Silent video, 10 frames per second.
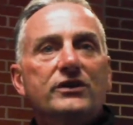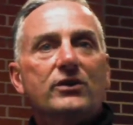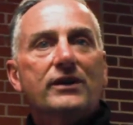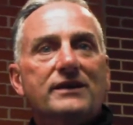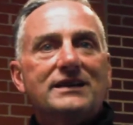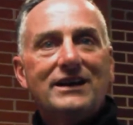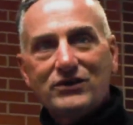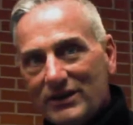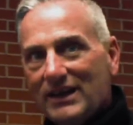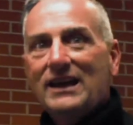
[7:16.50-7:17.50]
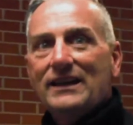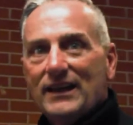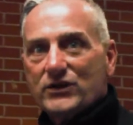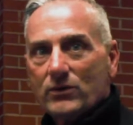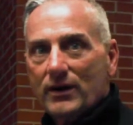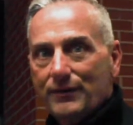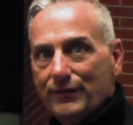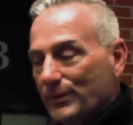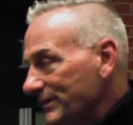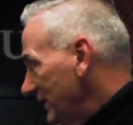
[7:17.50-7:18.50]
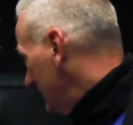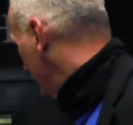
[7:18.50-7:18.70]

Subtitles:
orientation, that's where I filmed it,